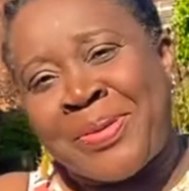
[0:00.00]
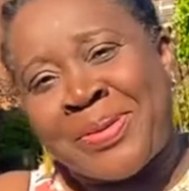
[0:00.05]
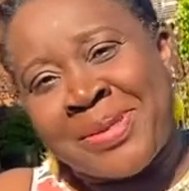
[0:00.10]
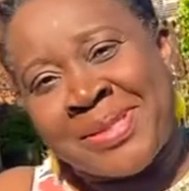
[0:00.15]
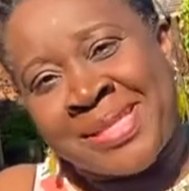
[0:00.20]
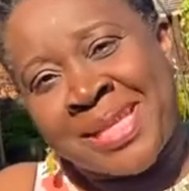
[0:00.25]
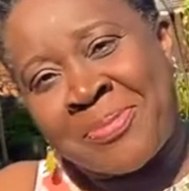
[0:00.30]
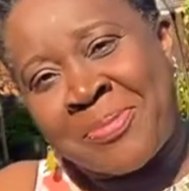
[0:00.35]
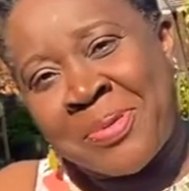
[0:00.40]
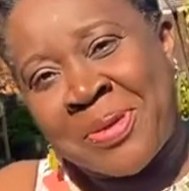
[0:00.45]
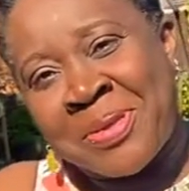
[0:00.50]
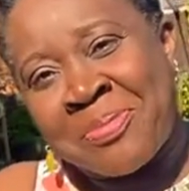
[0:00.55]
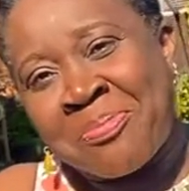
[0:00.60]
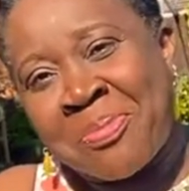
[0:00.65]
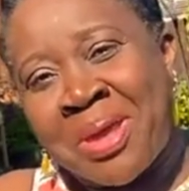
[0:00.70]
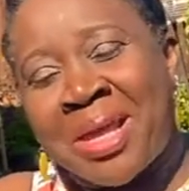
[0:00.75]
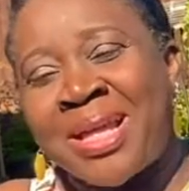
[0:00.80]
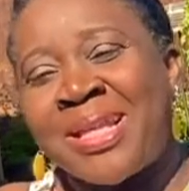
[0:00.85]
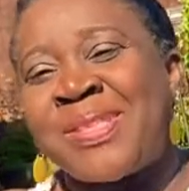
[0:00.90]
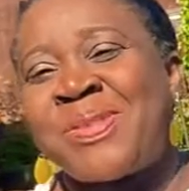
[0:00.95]

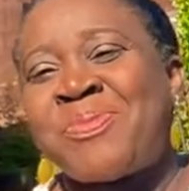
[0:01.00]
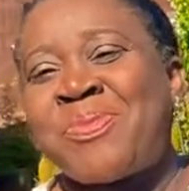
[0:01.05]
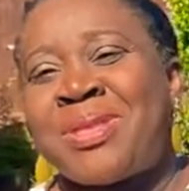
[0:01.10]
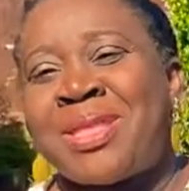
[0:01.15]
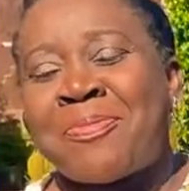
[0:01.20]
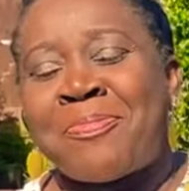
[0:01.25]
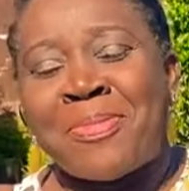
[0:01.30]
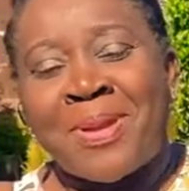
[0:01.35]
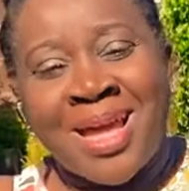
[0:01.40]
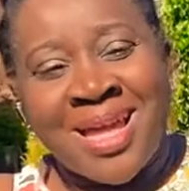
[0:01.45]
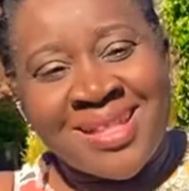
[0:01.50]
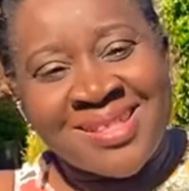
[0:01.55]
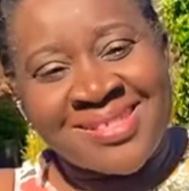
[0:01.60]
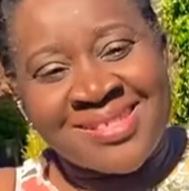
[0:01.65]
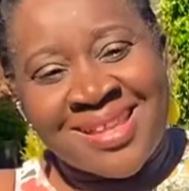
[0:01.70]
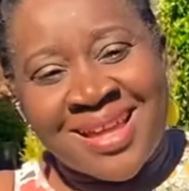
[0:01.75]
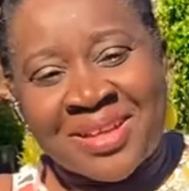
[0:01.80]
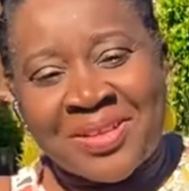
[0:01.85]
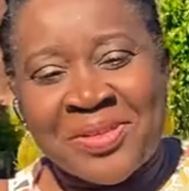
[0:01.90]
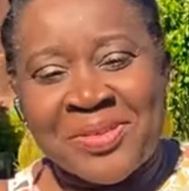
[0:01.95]
disappointments with the plants
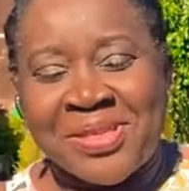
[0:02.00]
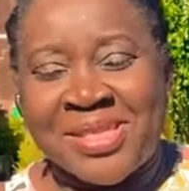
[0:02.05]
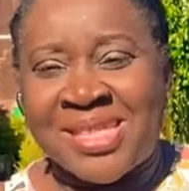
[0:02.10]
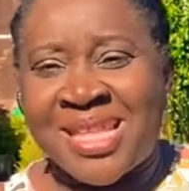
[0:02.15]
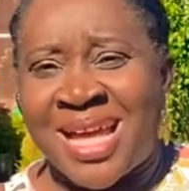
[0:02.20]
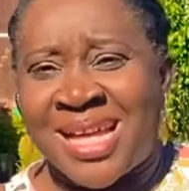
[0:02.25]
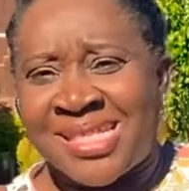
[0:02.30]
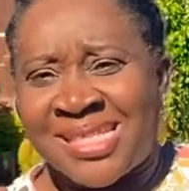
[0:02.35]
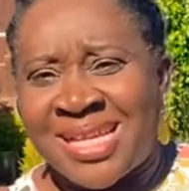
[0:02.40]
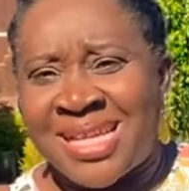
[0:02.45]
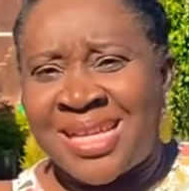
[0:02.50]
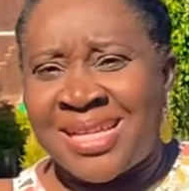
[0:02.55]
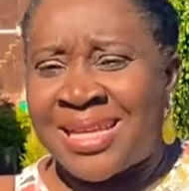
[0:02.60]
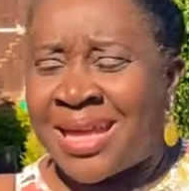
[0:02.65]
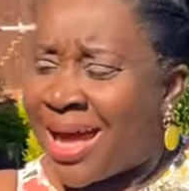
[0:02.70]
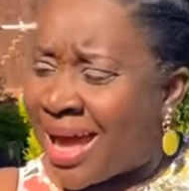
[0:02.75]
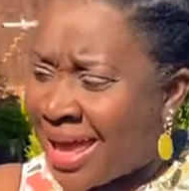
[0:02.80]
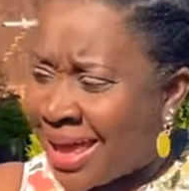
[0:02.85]
that you started